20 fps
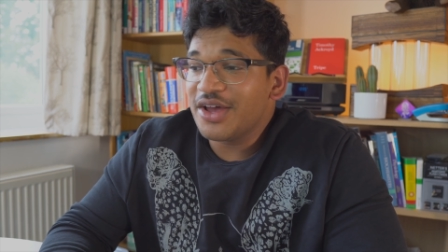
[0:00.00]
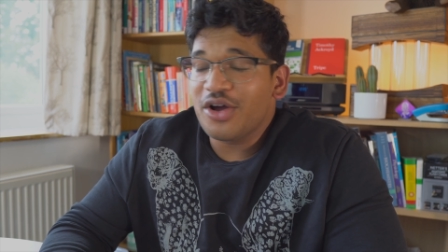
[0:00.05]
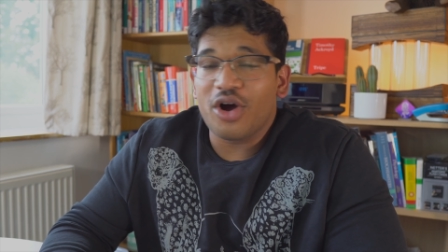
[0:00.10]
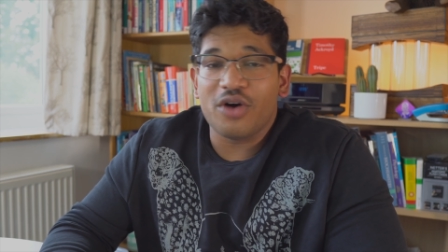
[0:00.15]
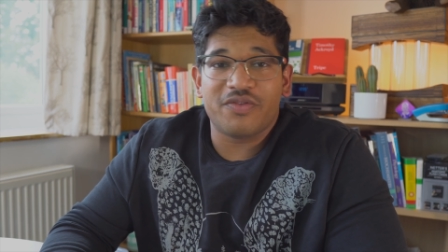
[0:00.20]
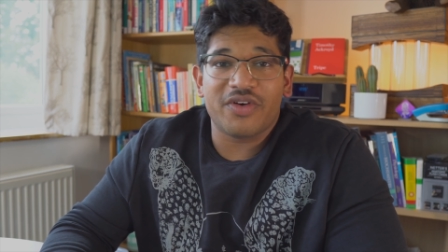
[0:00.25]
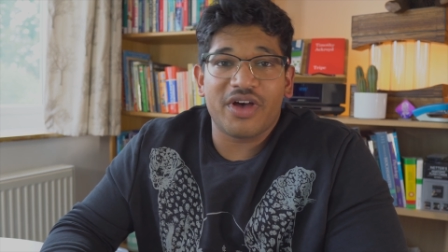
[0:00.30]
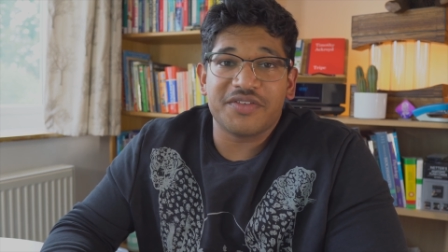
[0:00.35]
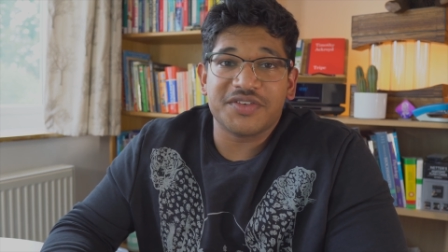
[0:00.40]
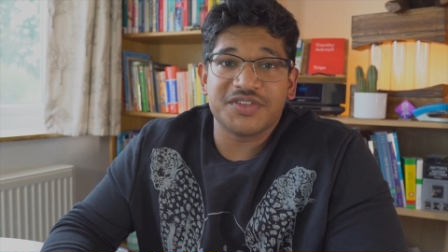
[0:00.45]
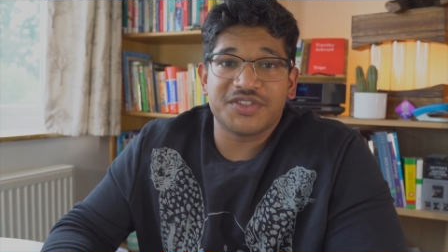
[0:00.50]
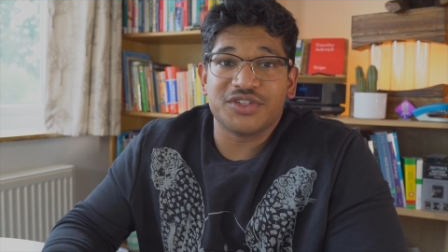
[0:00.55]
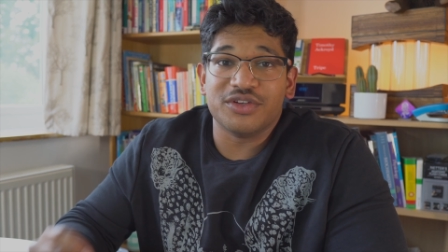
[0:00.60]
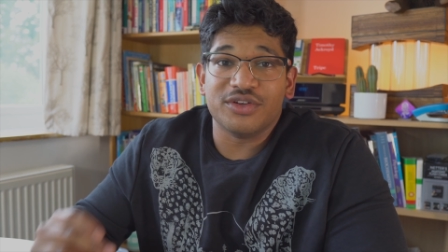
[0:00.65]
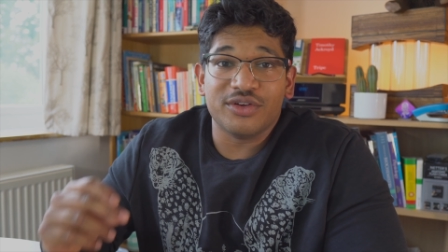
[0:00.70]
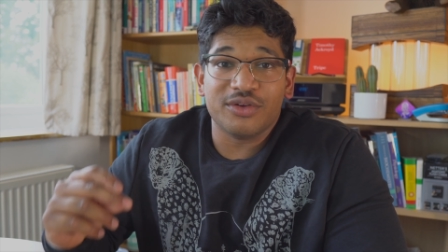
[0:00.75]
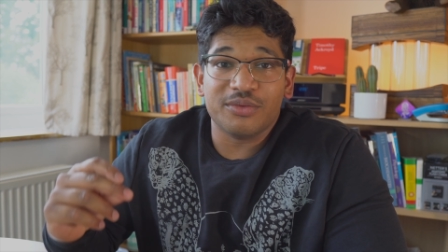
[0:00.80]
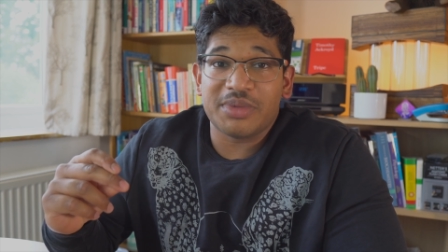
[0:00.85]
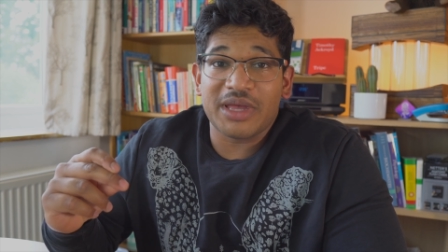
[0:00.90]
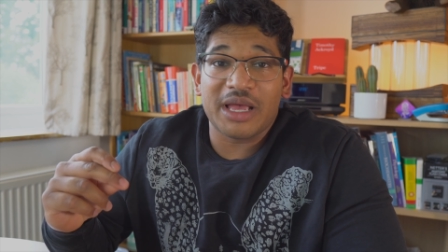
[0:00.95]
of having
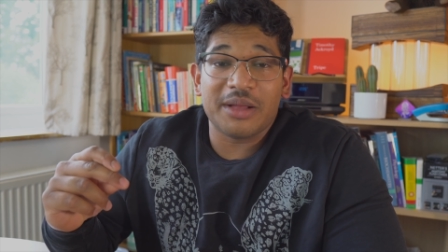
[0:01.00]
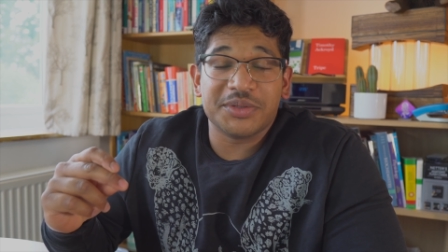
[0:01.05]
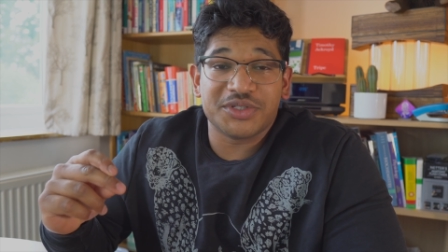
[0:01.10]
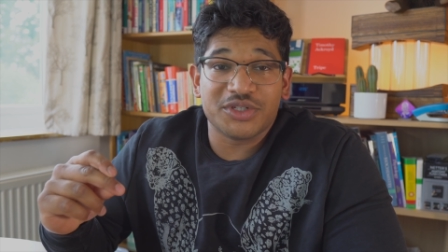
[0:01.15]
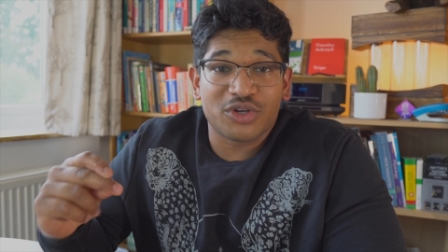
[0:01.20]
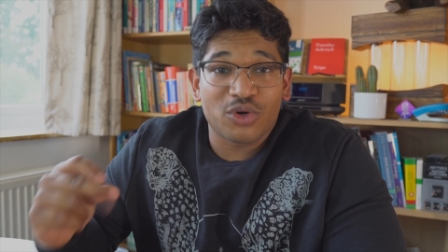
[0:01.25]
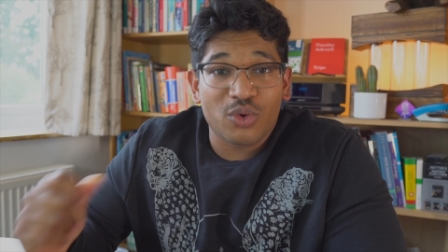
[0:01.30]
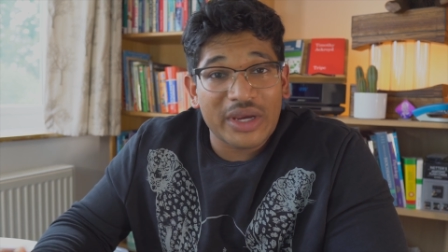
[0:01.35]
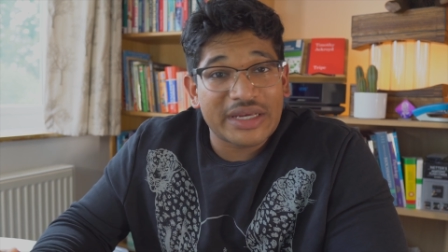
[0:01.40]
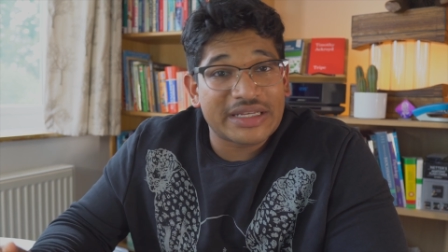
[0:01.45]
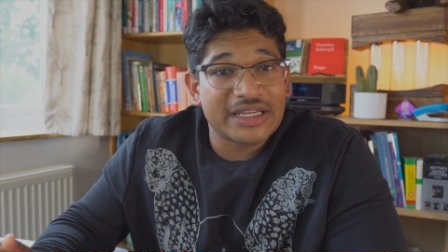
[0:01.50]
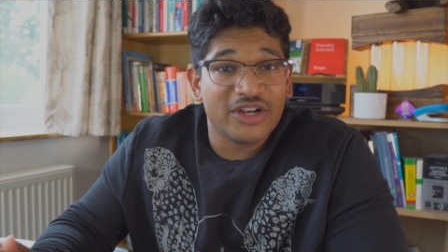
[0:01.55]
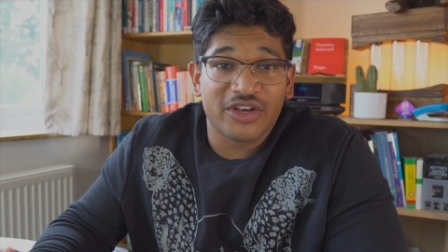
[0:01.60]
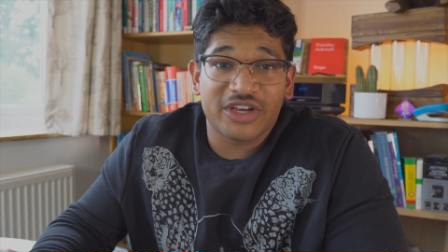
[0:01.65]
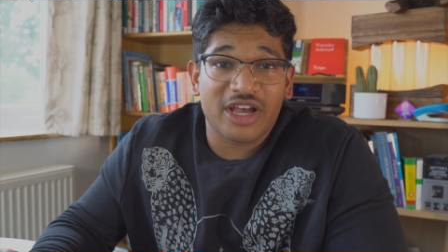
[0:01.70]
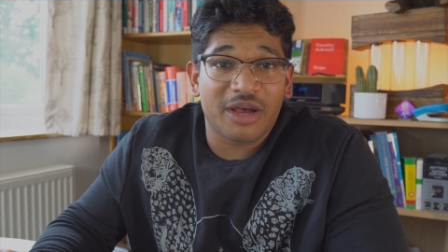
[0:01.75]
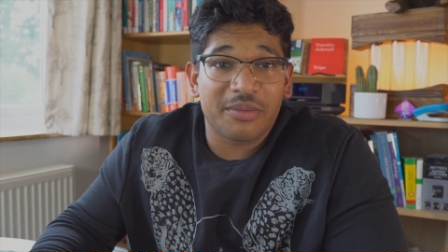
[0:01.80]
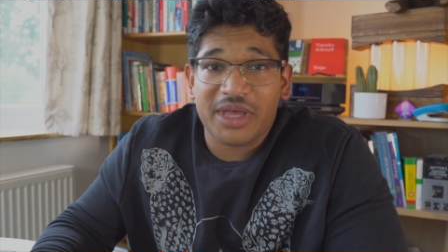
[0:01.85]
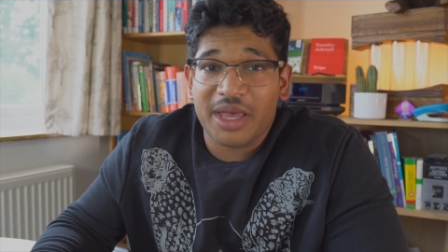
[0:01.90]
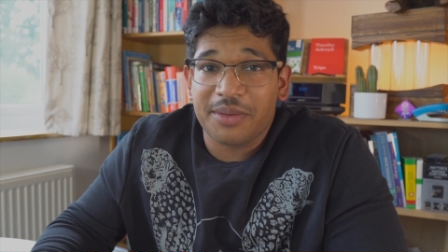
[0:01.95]
to be able to quickly
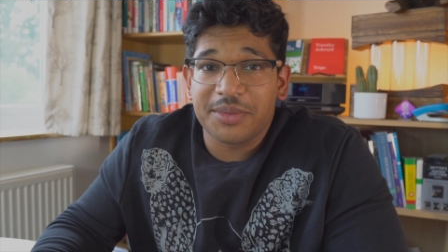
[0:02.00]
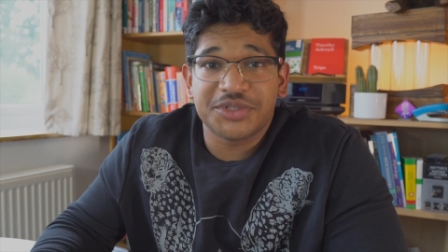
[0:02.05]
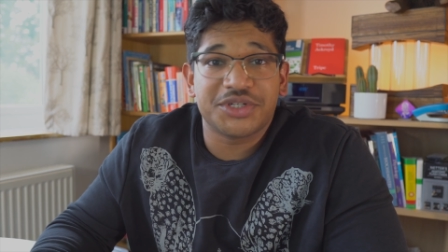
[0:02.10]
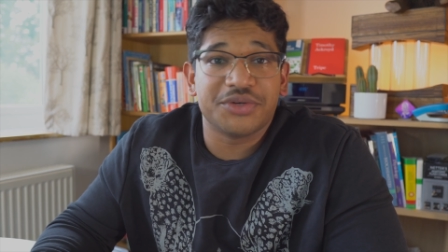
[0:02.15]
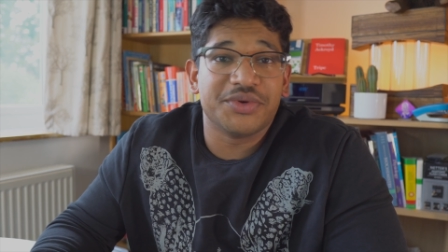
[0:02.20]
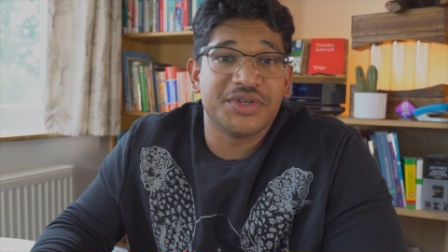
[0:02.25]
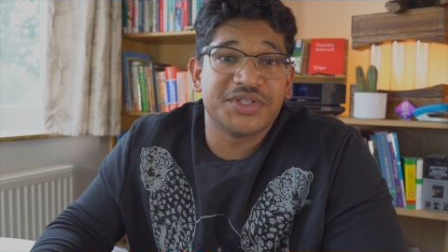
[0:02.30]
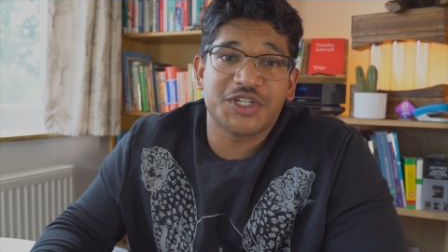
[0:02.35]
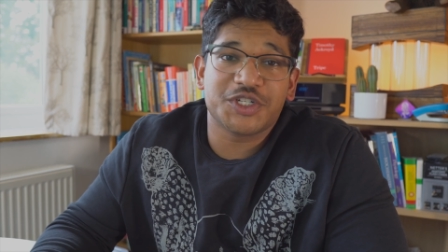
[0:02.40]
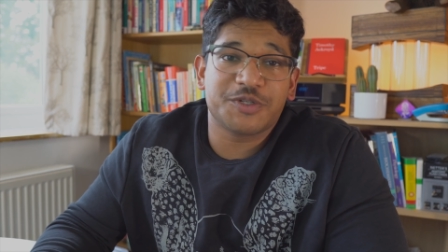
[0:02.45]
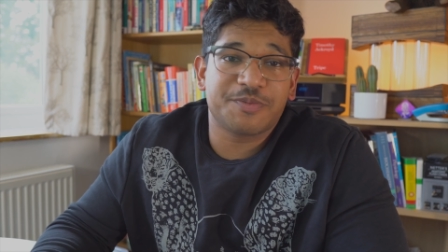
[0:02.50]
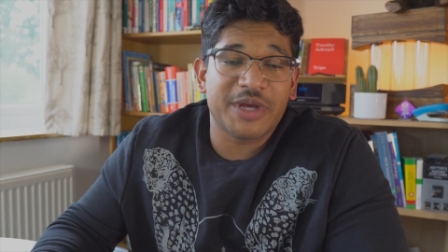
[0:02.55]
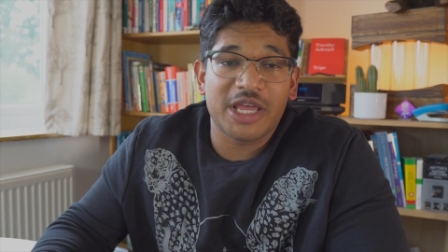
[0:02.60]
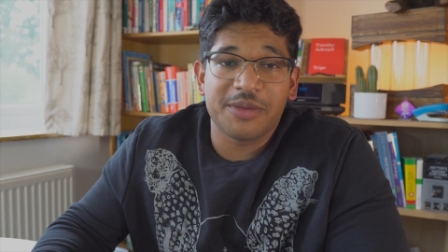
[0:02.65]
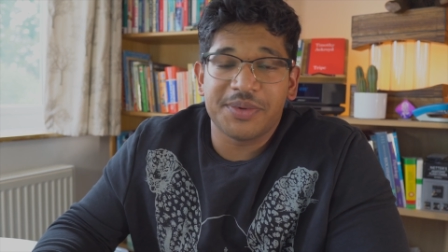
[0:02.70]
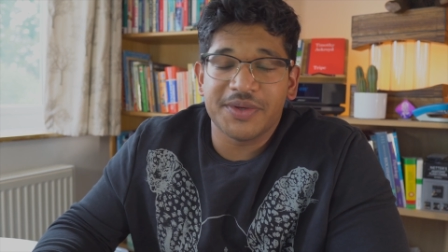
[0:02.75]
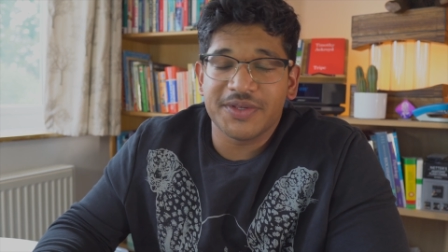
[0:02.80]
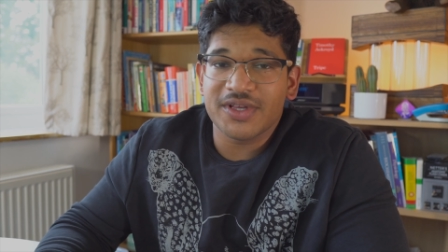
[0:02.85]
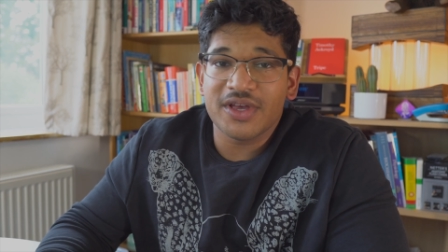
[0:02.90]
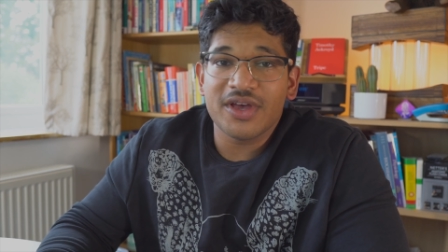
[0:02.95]
look up chemistry research
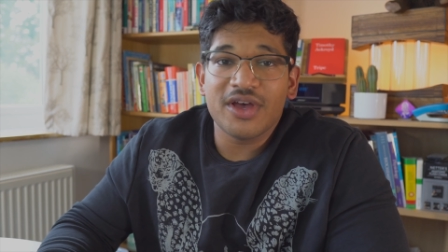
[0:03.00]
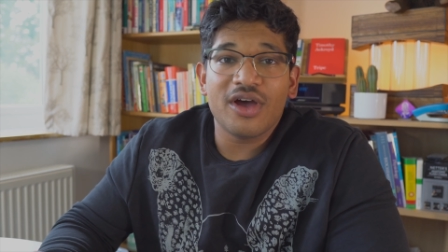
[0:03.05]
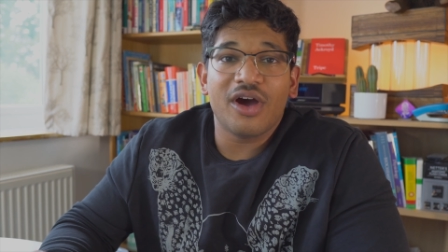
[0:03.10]
papers,